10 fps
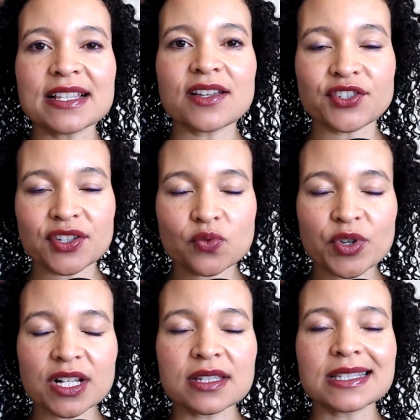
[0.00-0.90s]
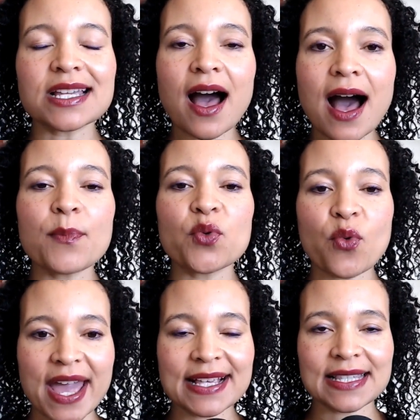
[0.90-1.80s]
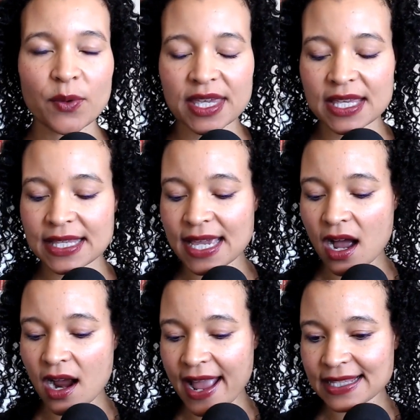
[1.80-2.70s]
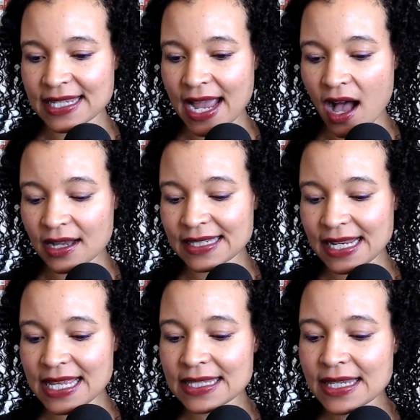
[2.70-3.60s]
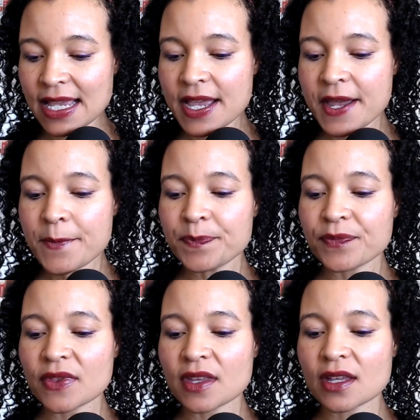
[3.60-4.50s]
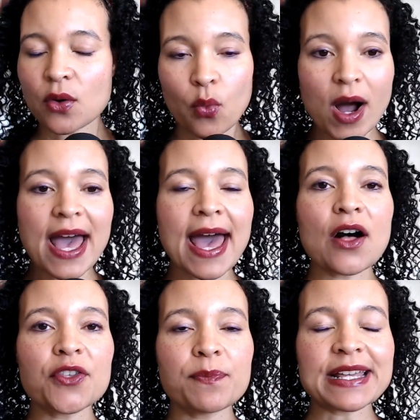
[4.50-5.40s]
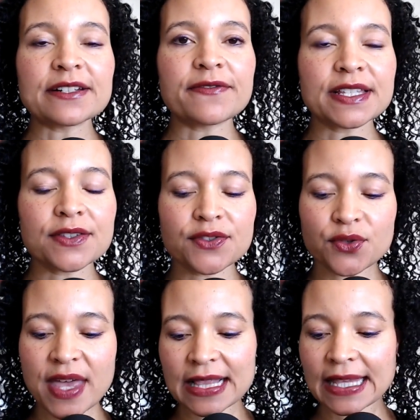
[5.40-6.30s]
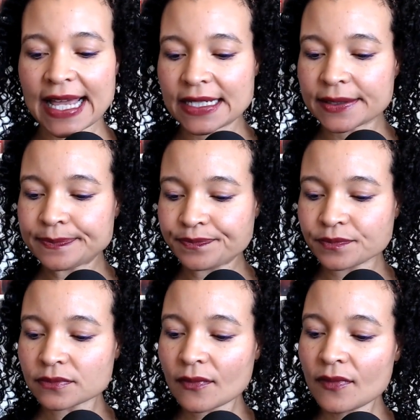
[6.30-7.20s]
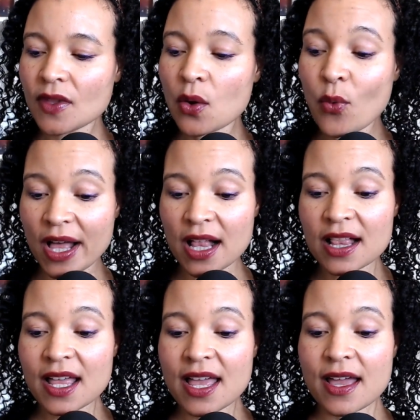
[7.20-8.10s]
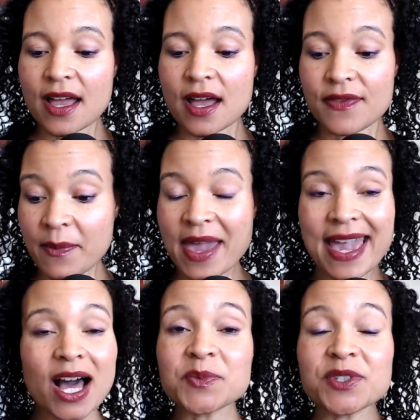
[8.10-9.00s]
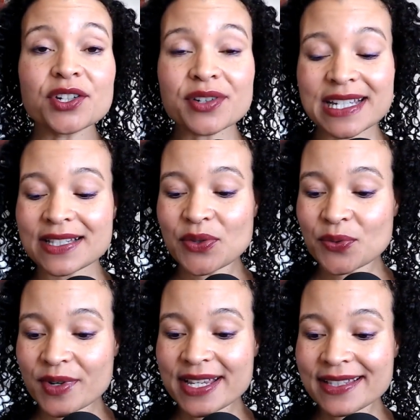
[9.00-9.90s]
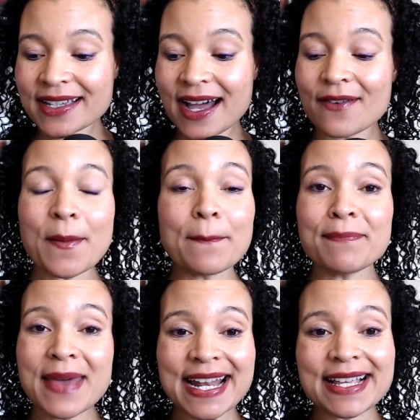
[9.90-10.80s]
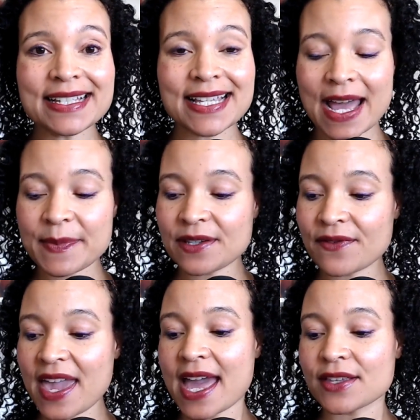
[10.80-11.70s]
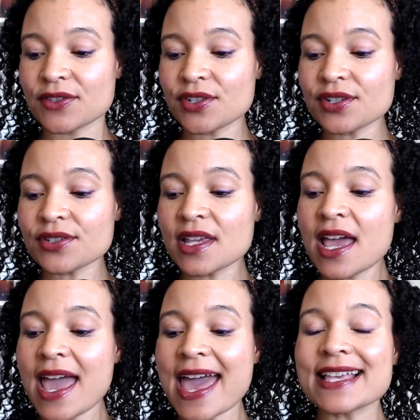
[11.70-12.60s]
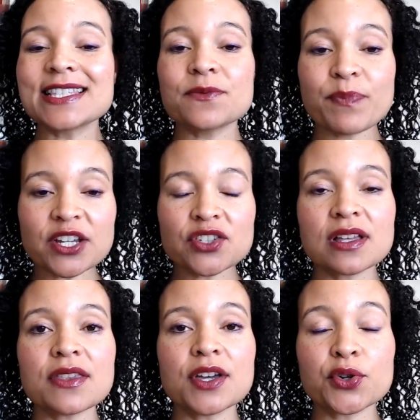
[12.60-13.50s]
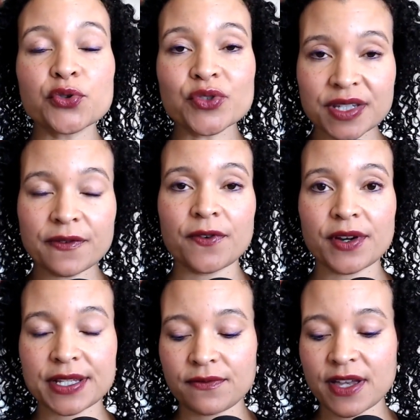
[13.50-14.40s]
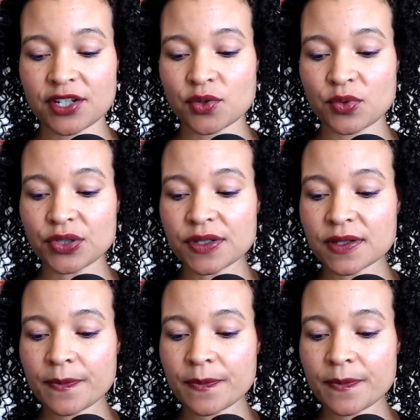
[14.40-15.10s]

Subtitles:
are just one of the top ways that we can get our antioxidants. What health benefits do they lend? Well, they may help decrease the risk of many types of cancers, especially the cruciferous vegetables.